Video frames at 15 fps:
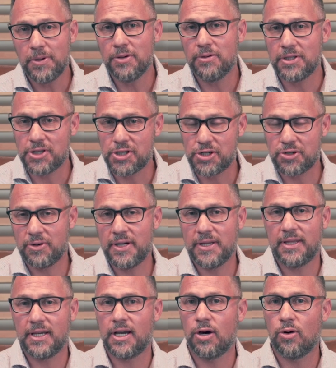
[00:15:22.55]
you
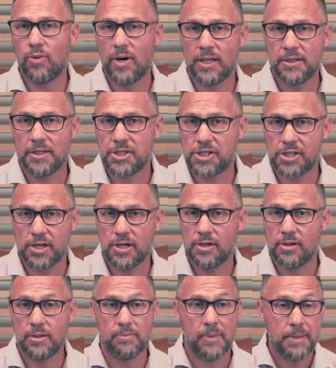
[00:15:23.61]
enjoyed the Go Wellness
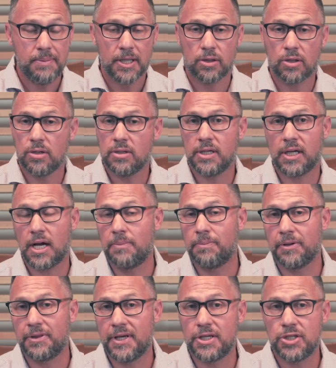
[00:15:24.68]
show and maybe learned a
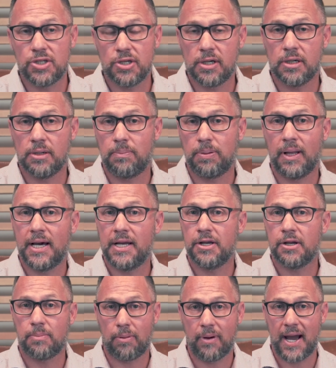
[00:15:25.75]
couple things you could apply to
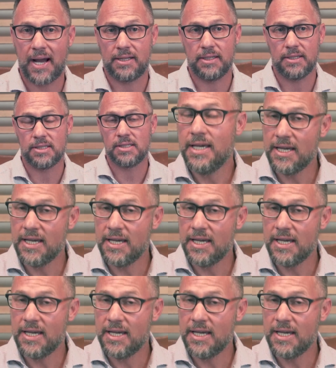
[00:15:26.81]
your practice.